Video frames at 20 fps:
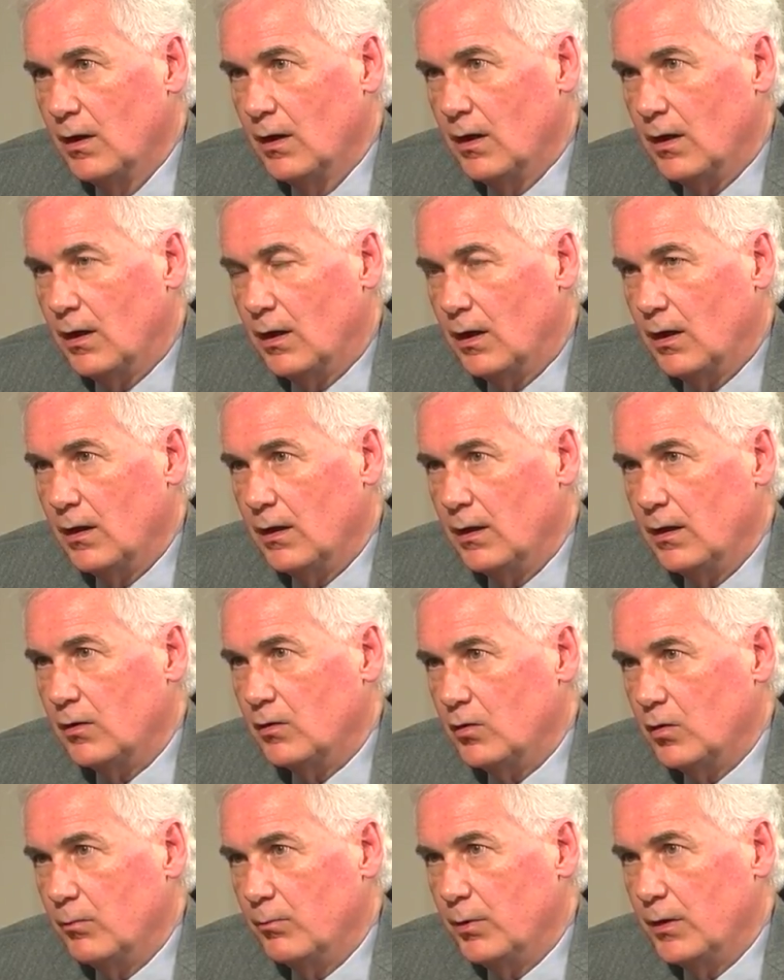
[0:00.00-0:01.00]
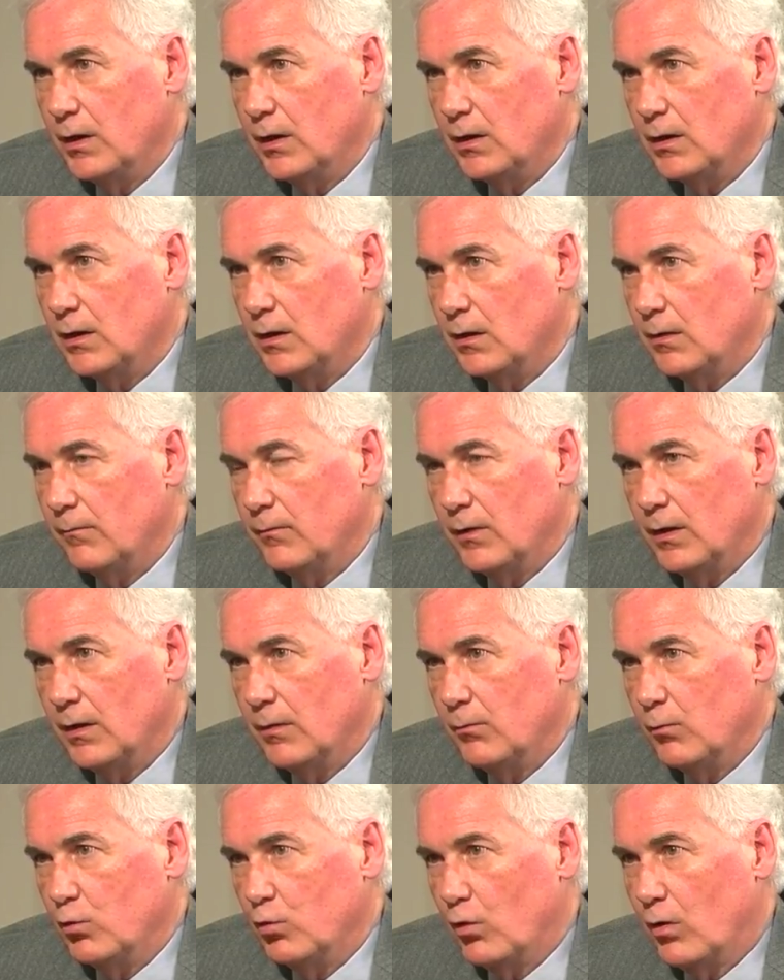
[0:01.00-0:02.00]
Uh, it could be uh, uh,
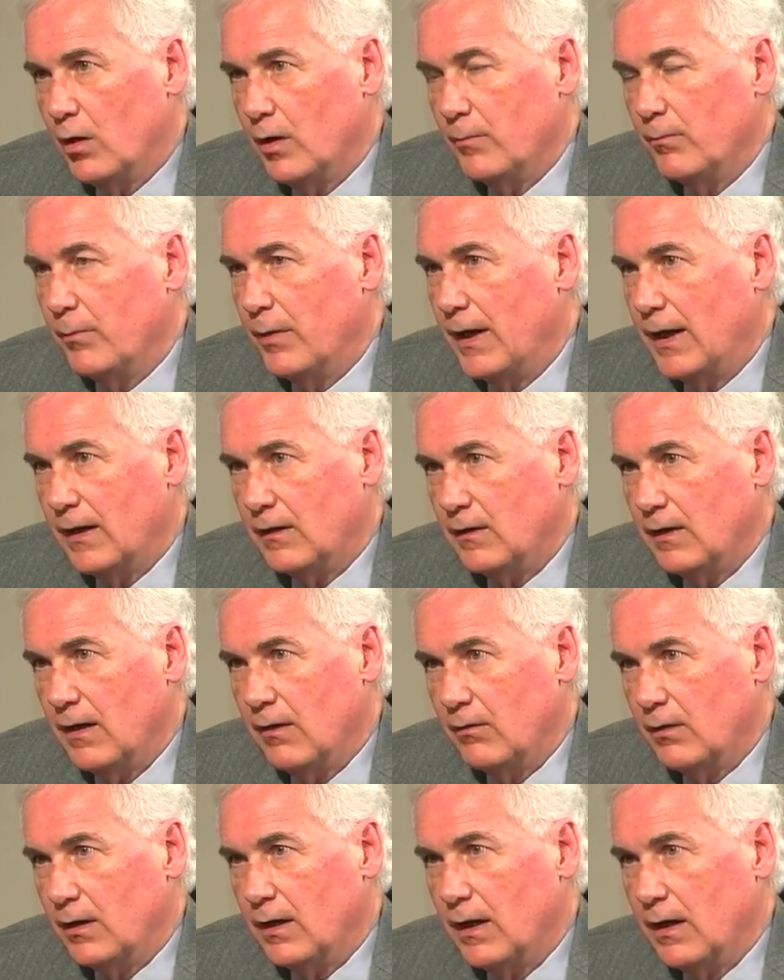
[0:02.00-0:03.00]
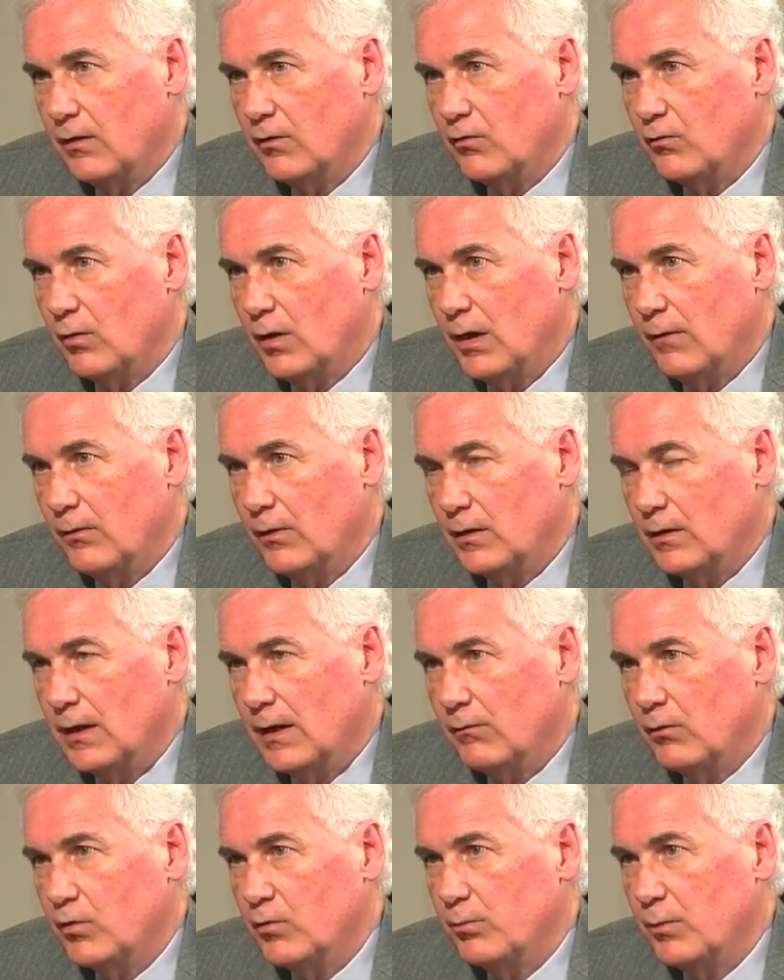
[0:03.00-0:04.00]
drawn back down to catastrophic
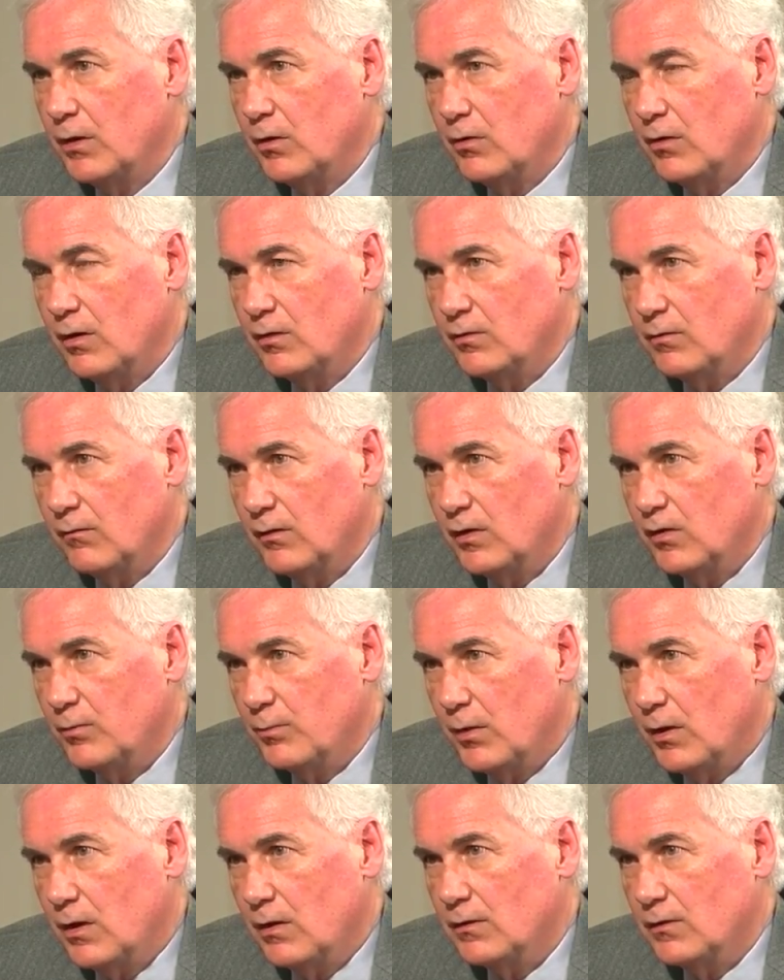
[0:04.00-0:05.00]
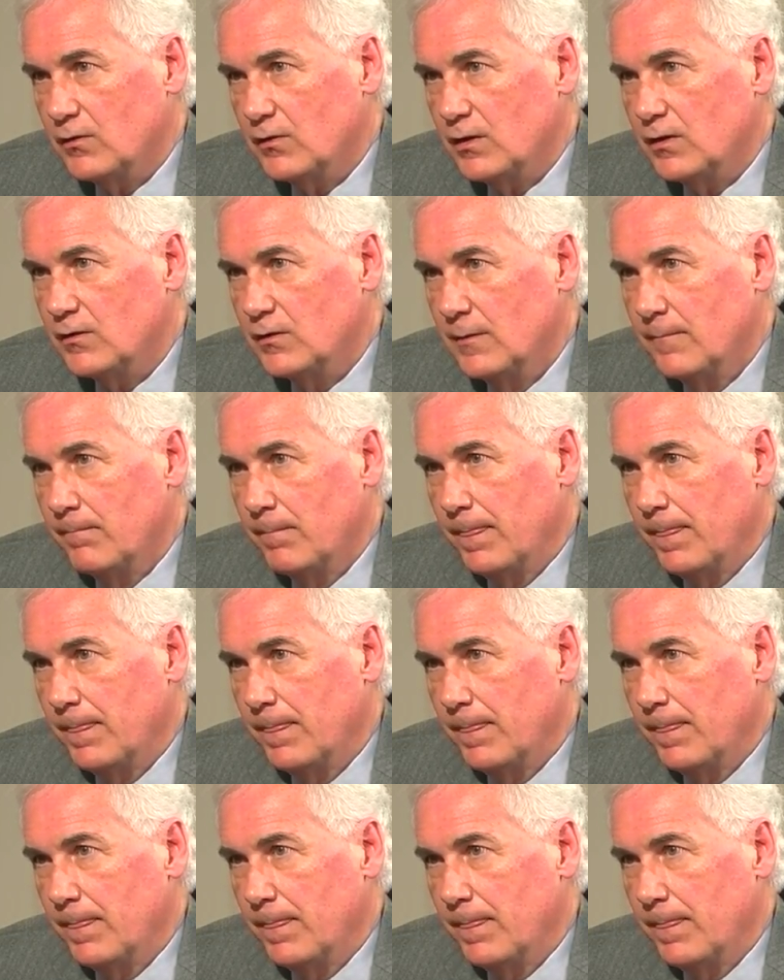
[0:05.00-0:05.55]
levels because of these policies.